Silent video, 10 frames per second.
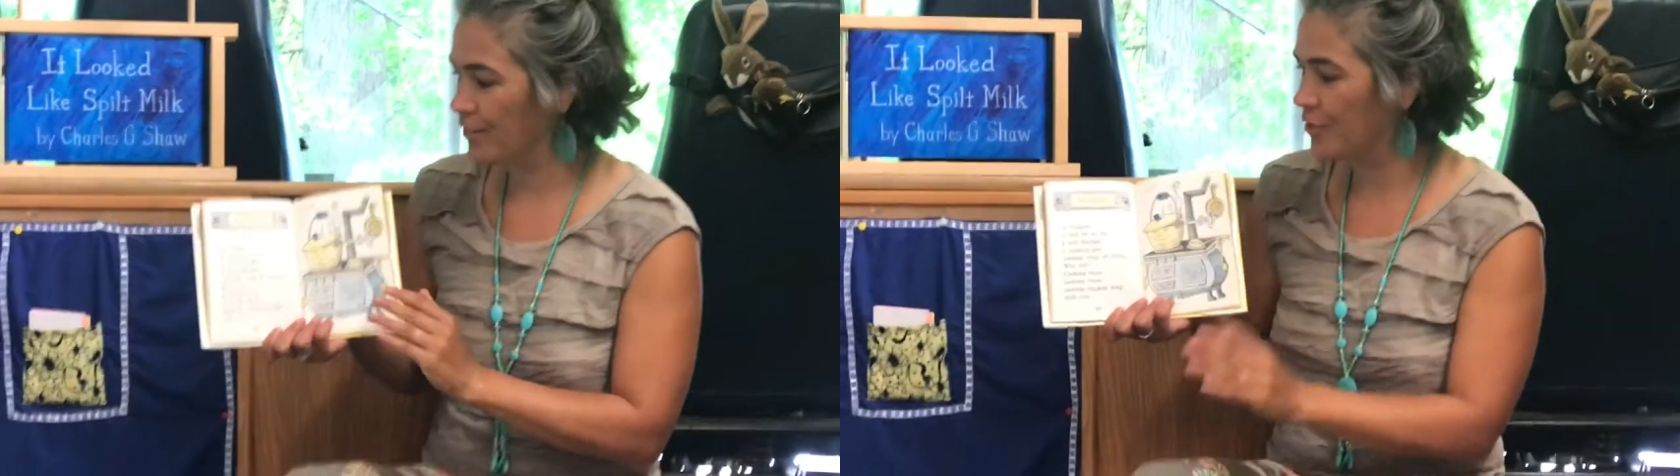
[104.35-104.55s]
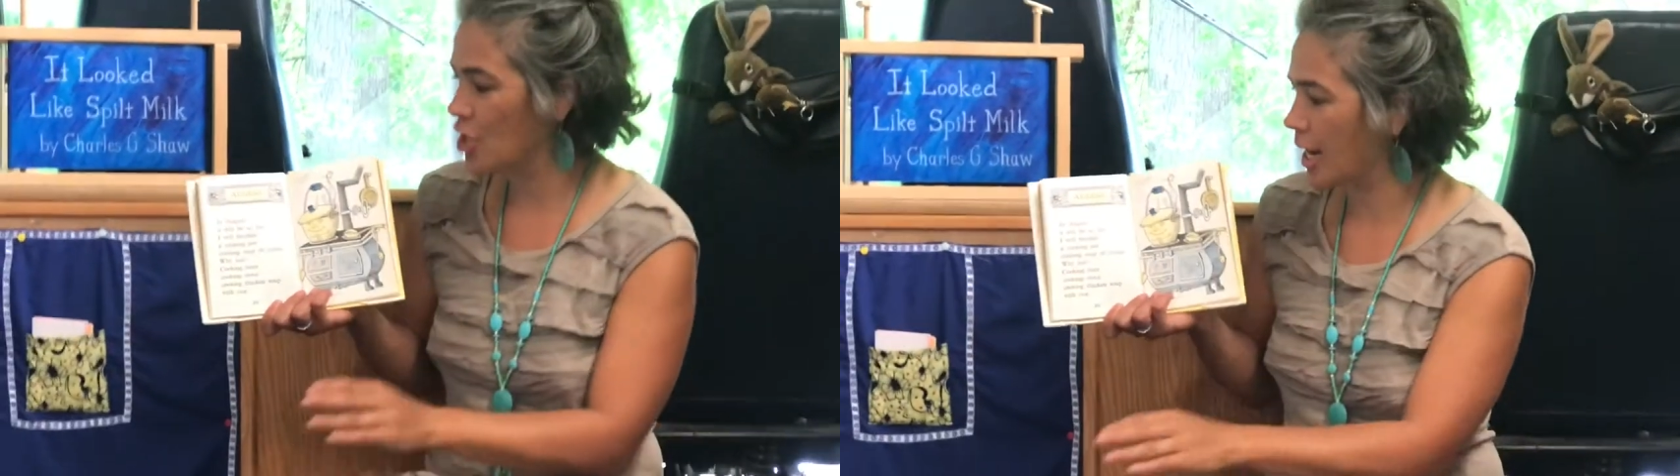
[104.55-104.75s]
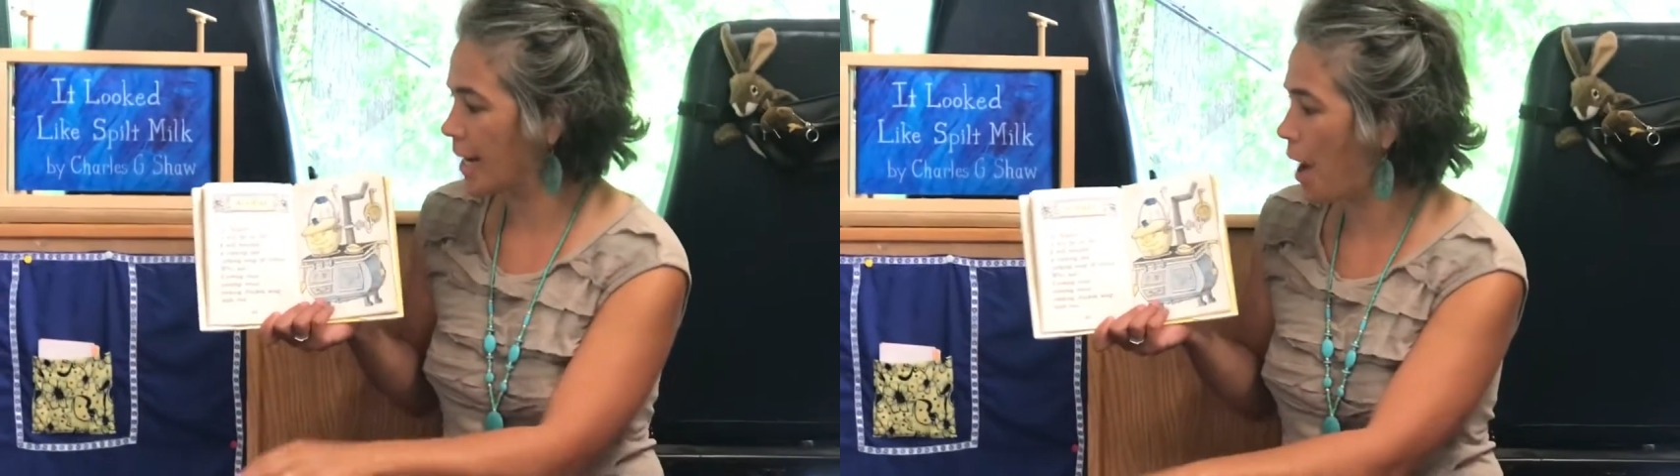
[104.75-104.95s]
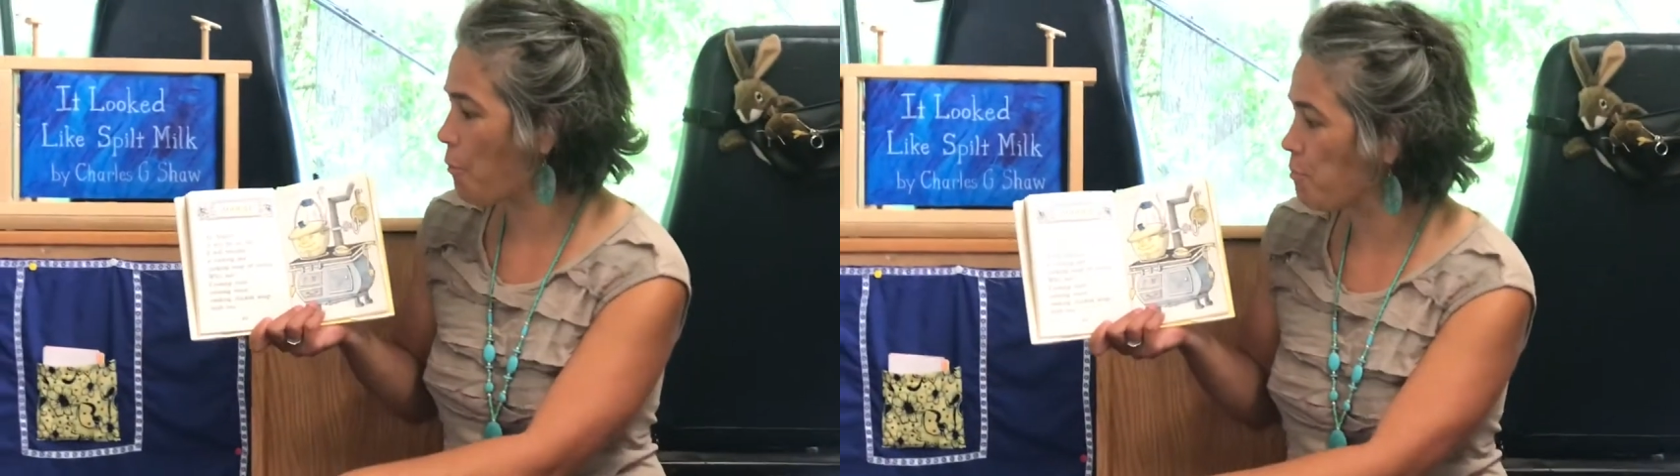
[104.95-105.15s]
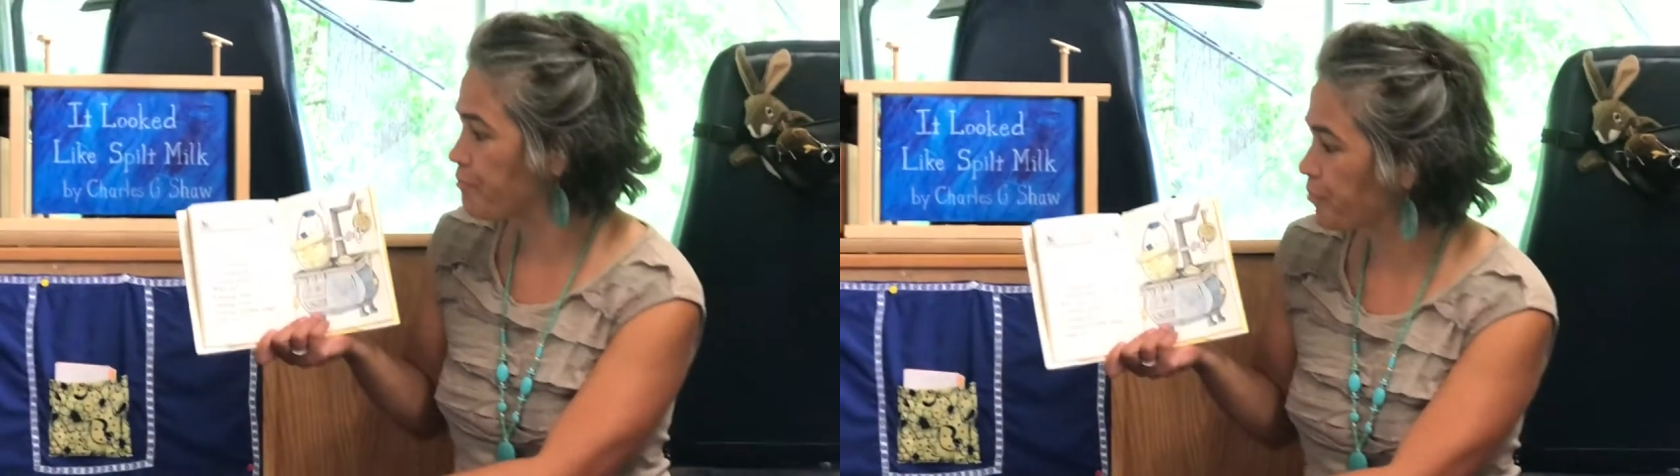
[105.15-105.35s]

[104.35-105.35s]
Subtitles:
Check it out.